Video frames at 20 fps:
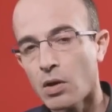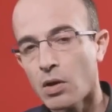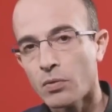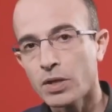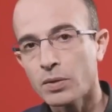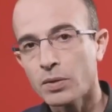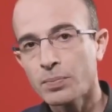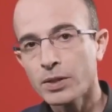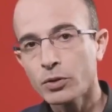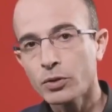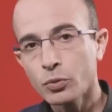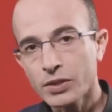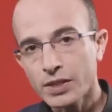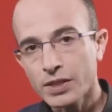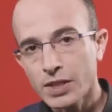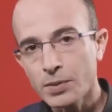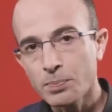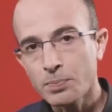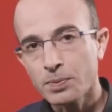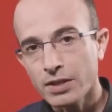will be to
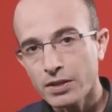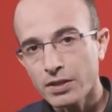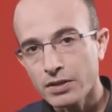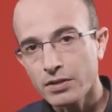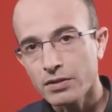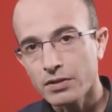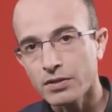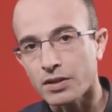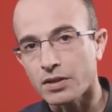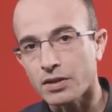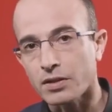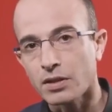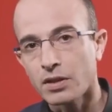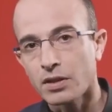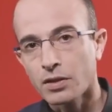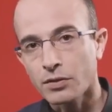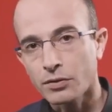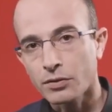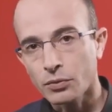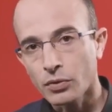keep learning
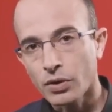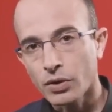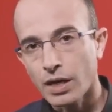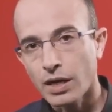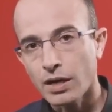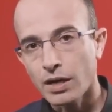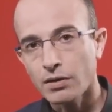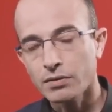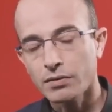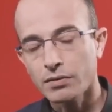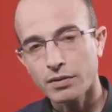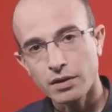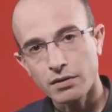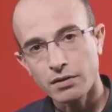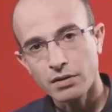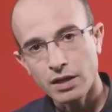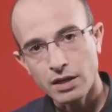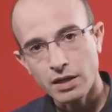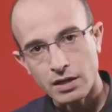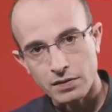throughout
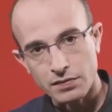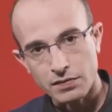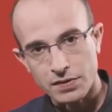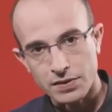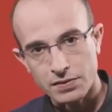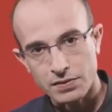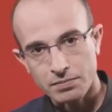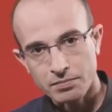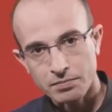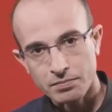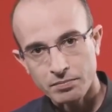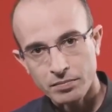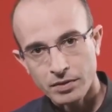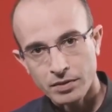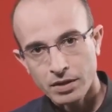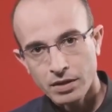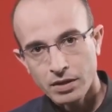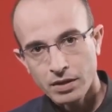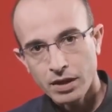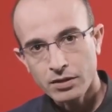their lives
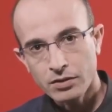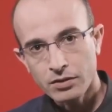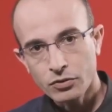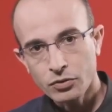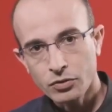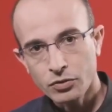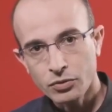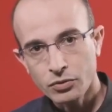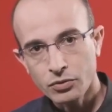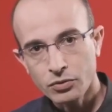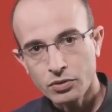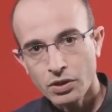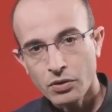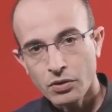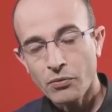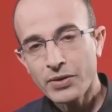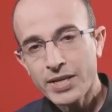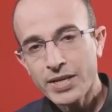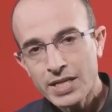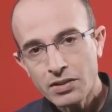and to
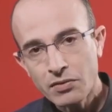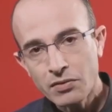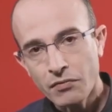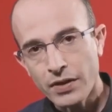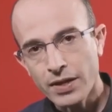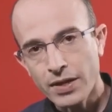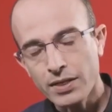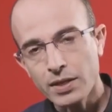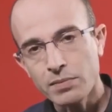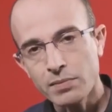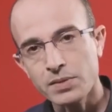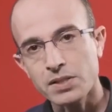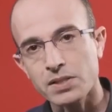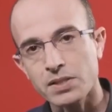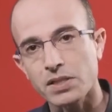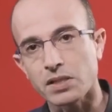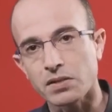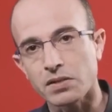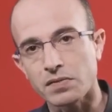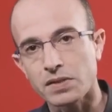reinvent
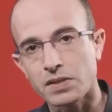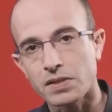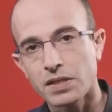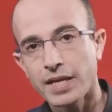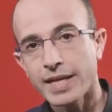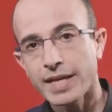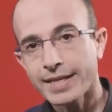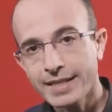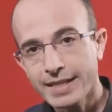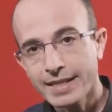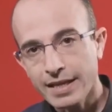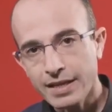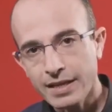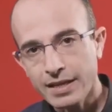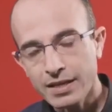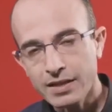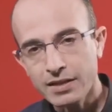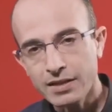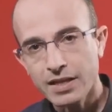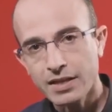themselves
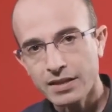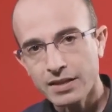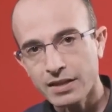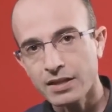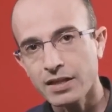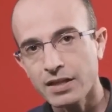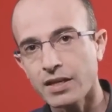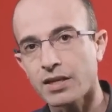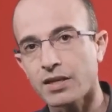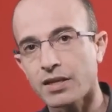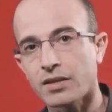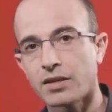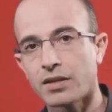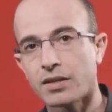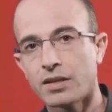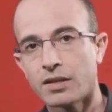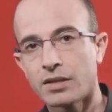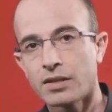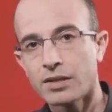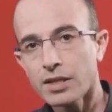again and again,
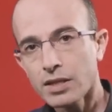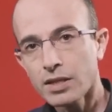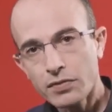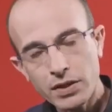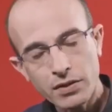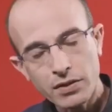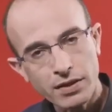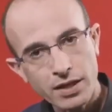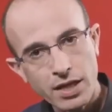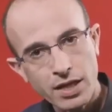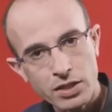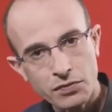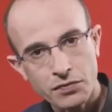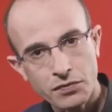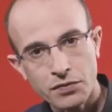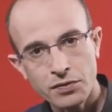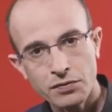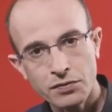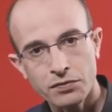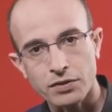even at the age of
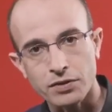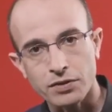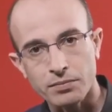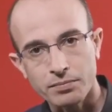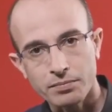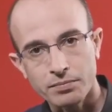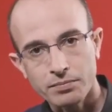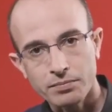50.